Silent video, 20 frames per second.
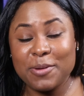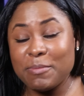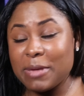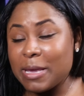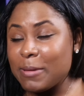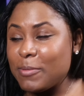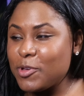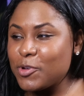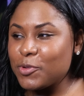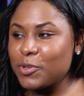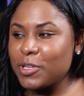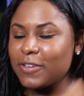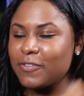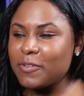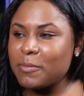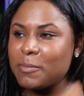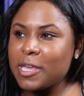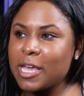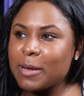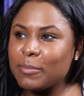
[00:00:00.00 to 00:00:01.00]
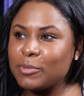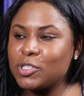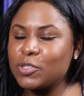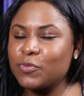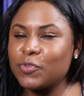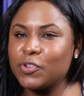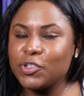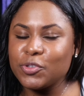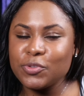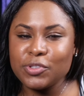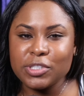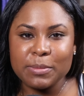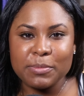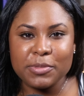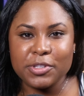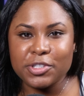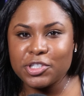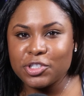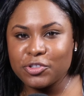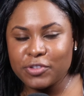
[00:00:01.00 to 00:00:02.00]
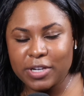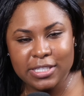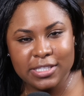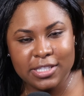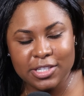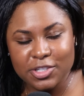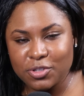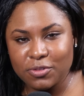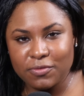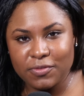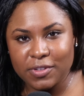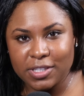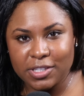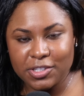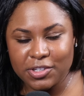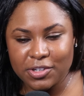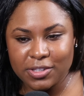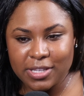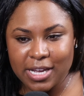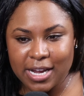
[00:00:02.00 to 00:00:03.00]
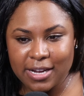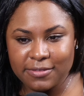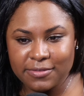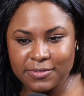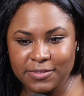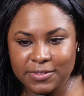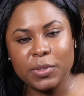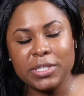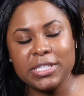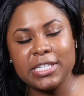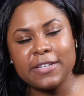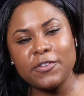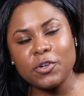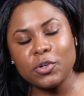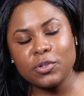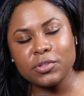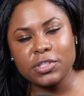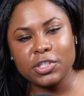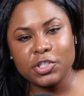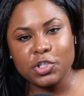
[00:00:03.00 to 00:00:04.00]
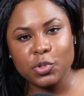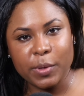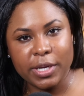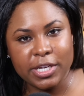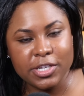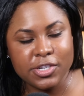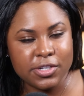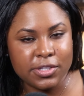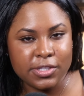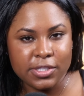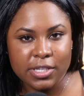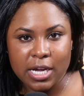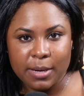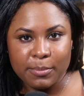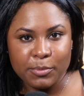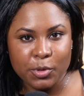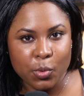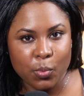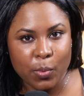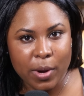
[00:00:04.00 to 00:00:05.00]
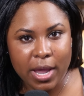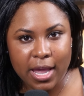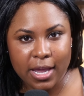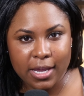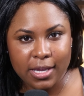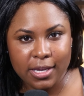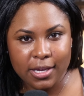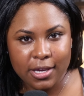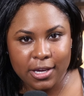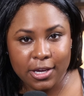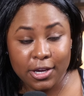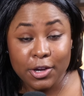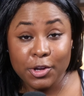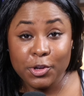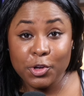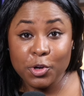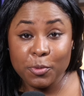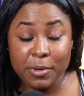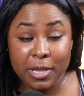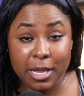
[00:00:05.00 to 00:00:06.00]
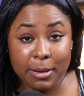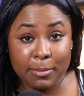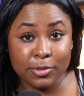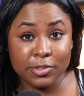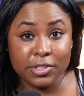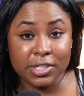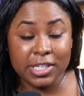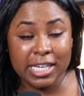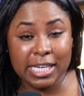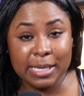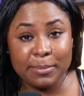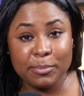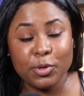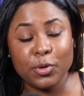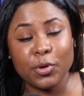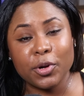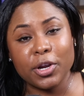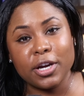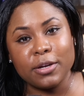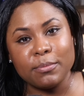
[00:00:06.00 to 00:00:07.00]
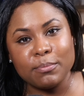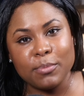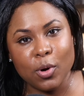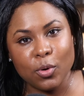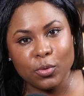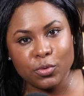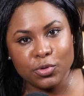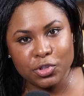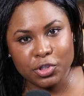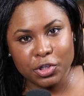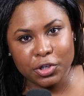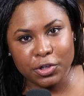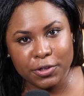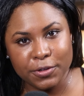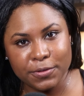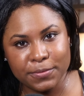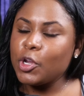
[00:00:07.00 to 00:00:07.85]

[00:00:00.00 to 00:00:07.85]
Maybe you'll even be able to reduce some of the stress that you feel in your life. When difficult situations come your way, you'll be able to keep your composure.